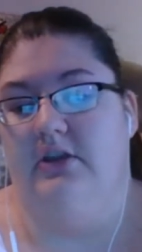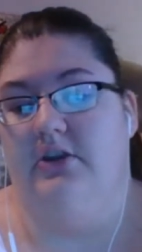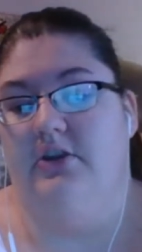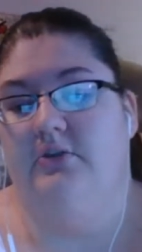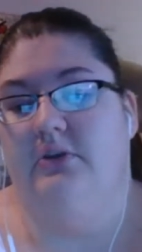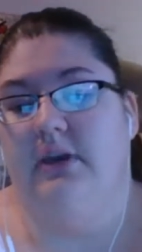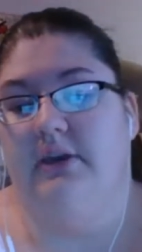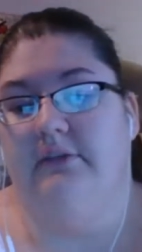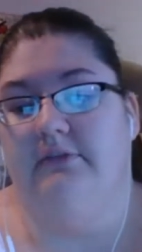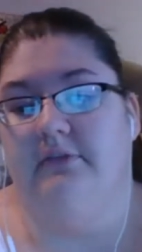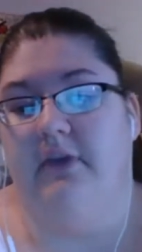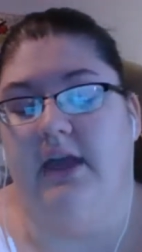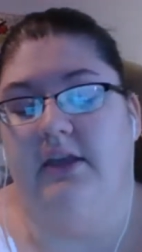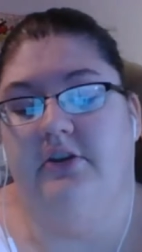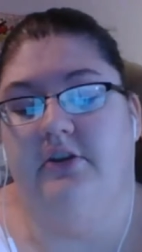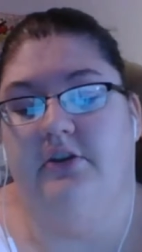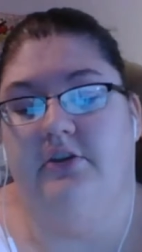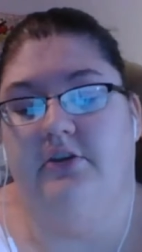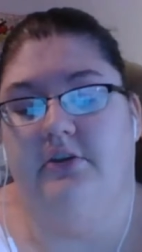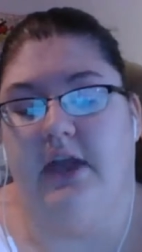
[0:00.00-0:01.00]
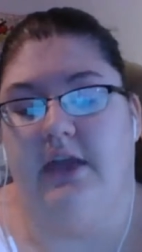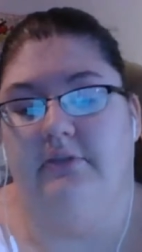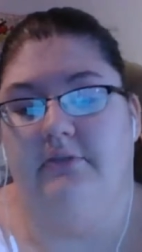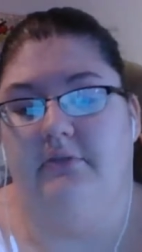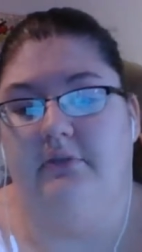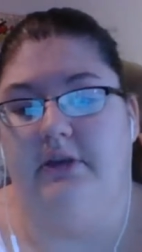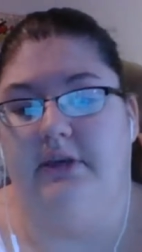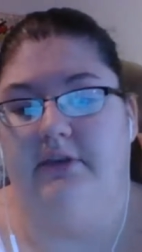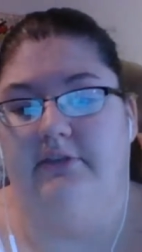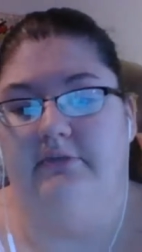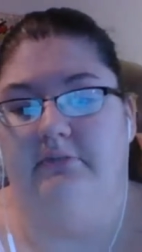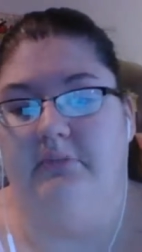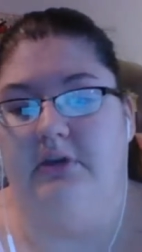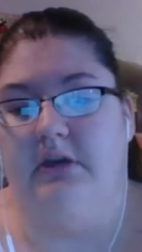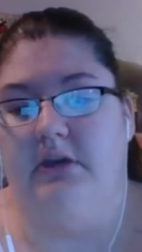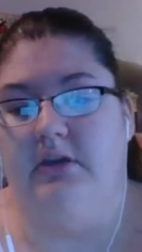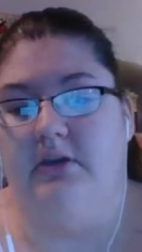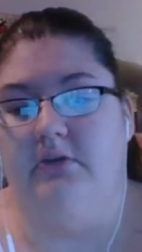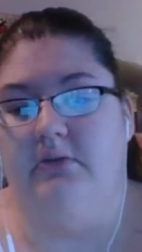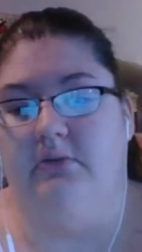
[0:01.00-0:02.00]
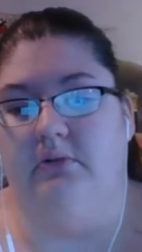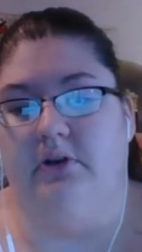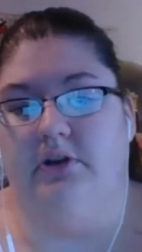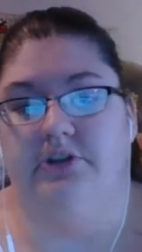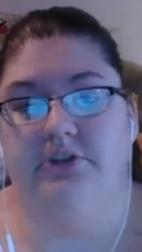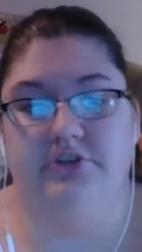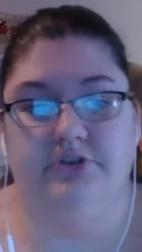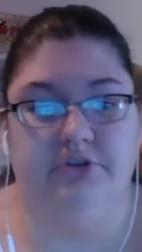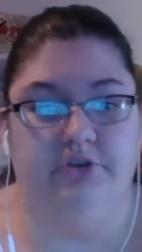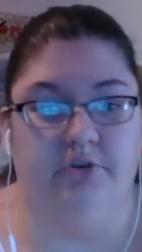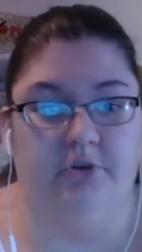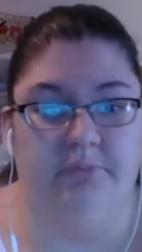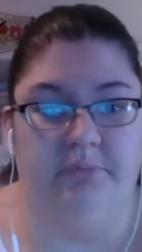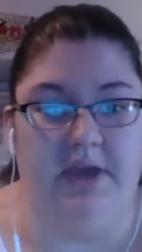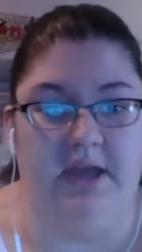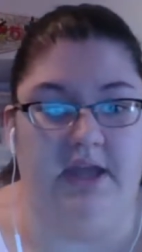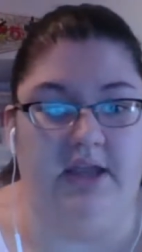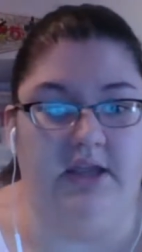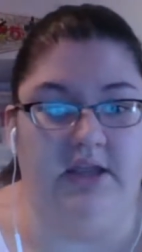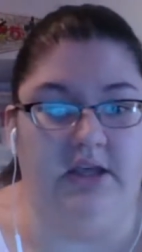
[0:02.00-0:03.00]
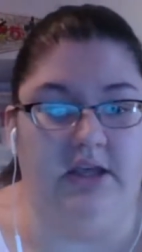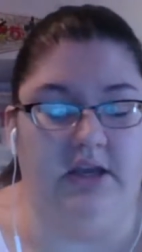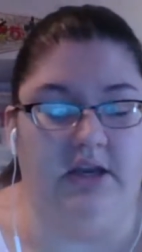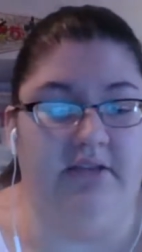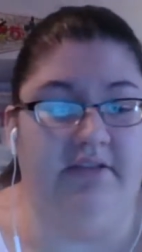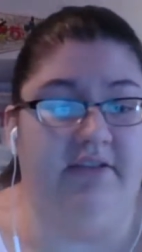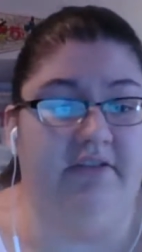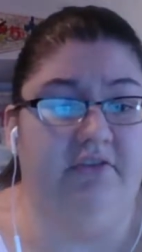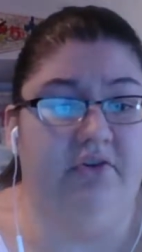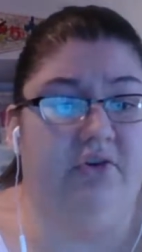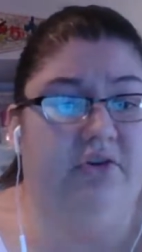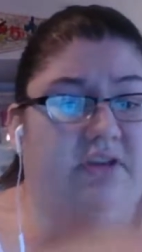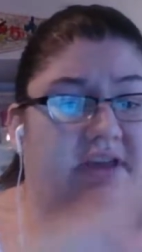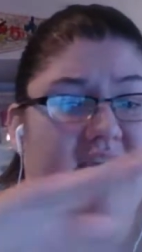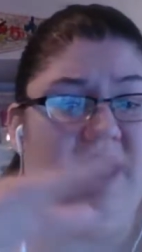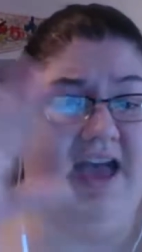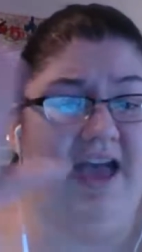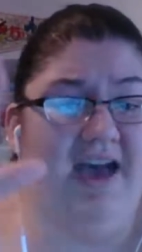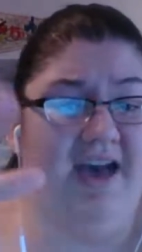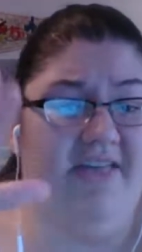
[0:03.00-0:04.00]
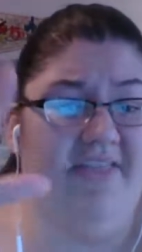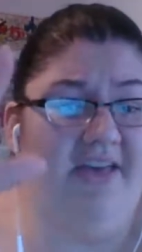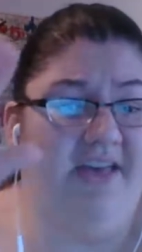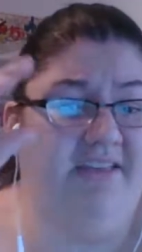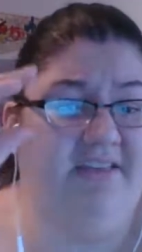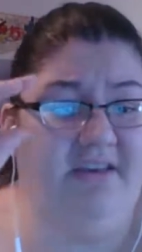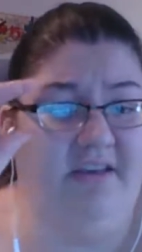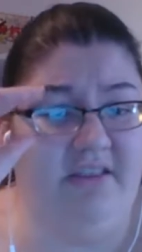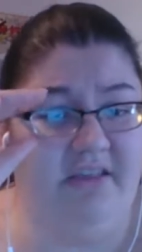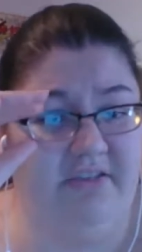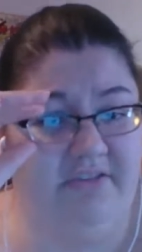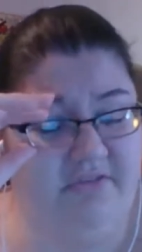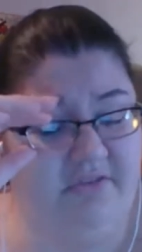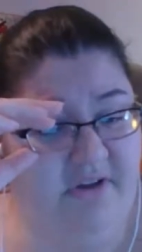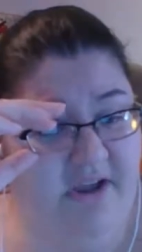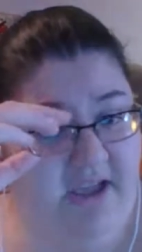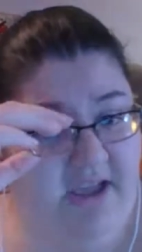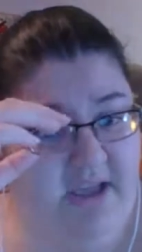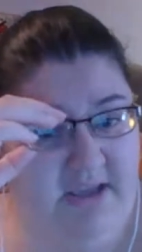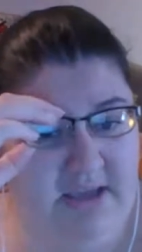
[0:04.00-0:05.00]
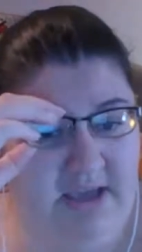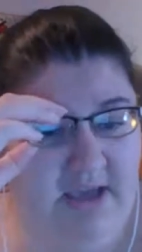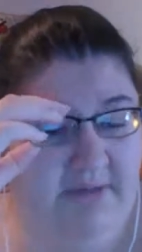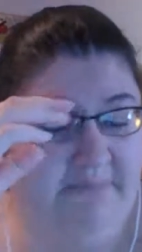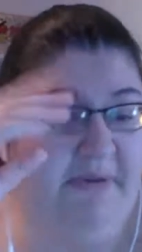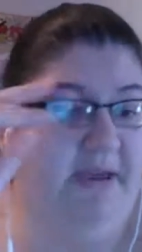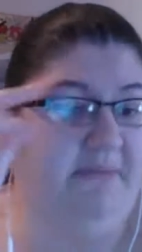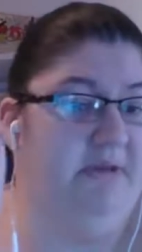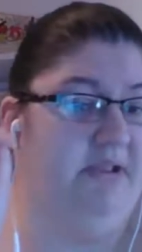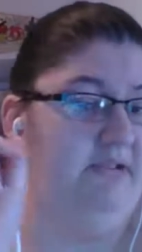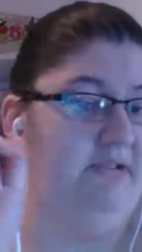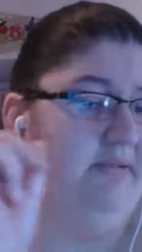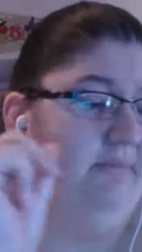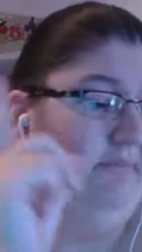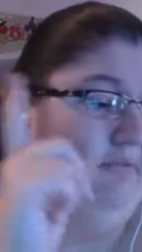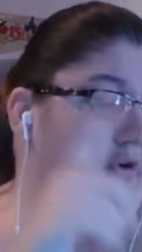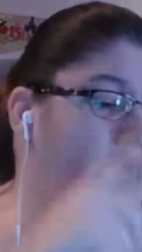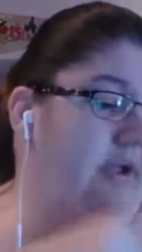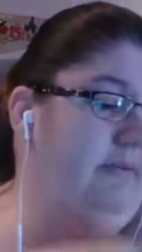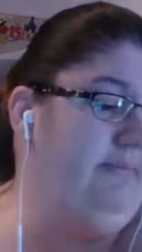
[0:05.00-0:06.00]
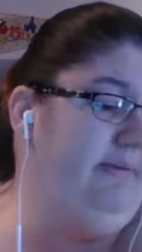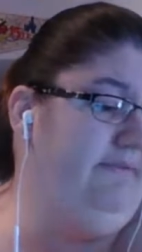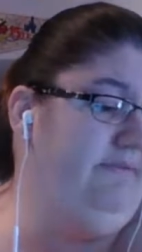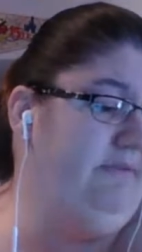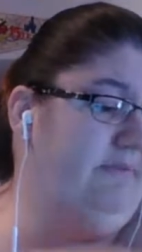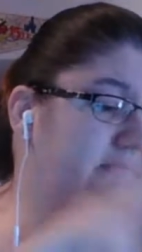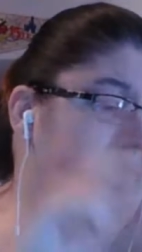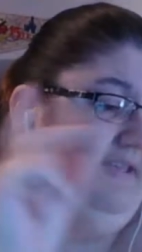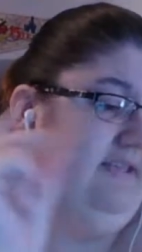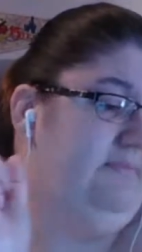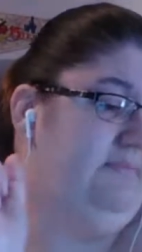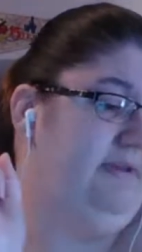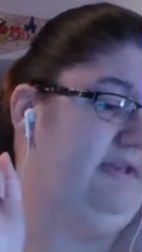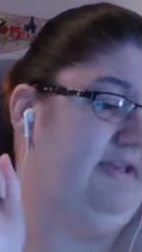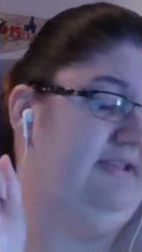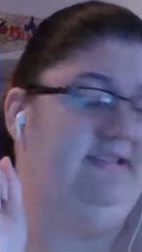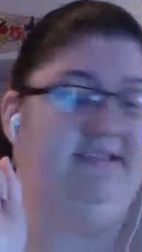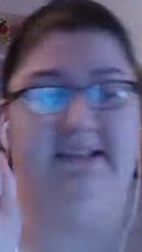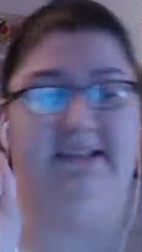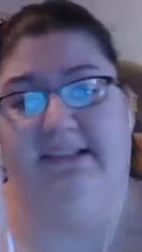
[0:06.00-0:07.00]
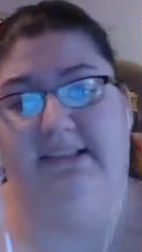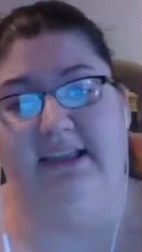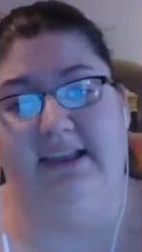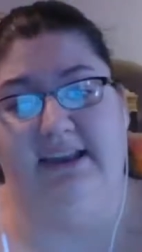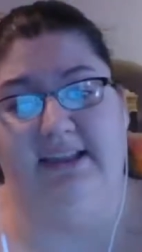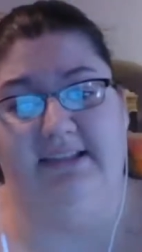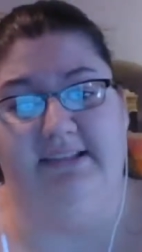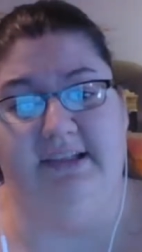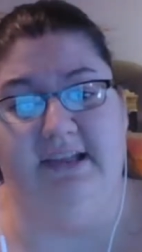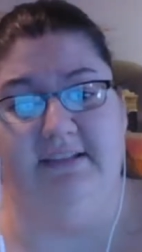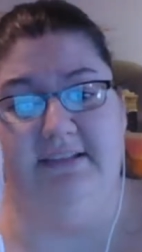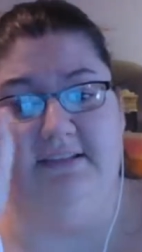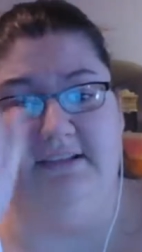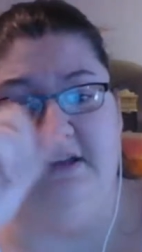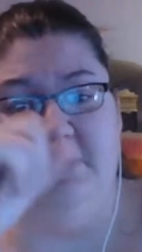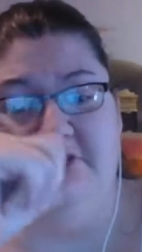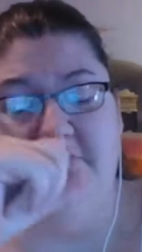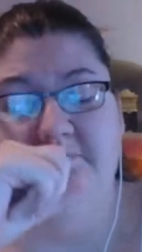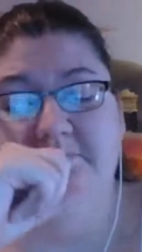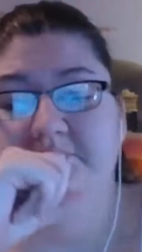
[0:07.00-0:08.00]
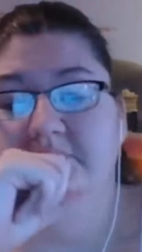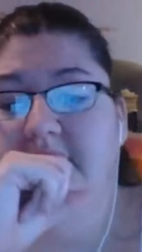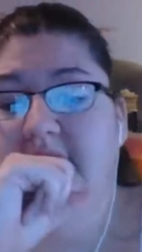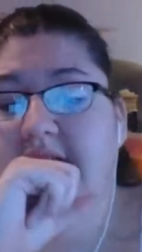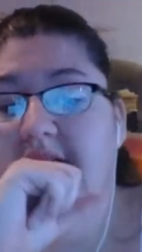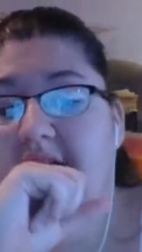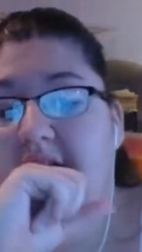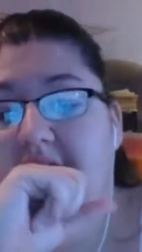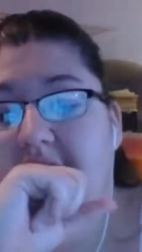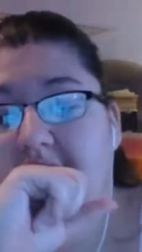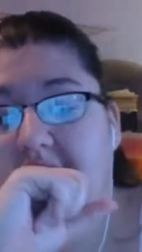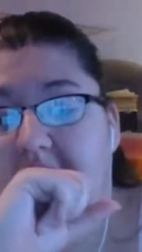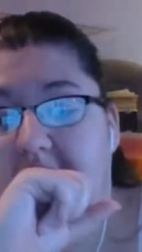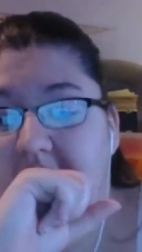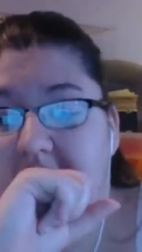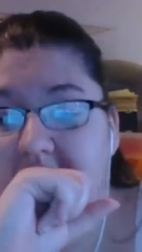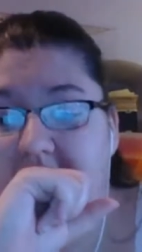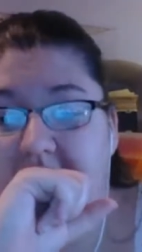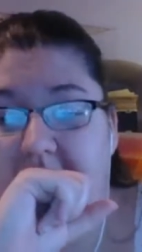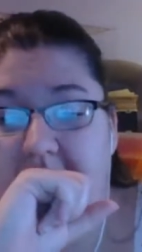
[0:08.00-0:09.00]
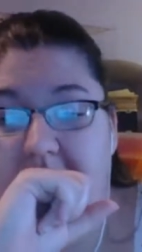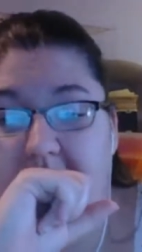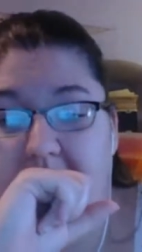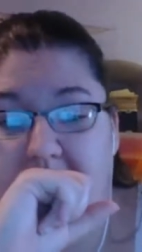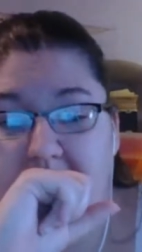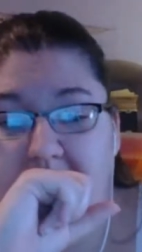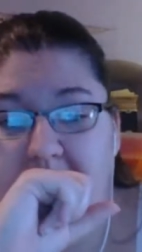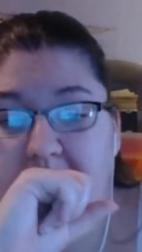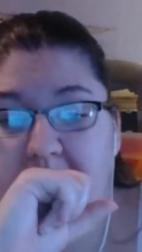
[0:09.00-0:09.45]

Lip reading: you give I know you guys will give me your true opinion instead of going, yeah, that's great. Yep, I'm unsubscribing from this because this lady's nuts now. So,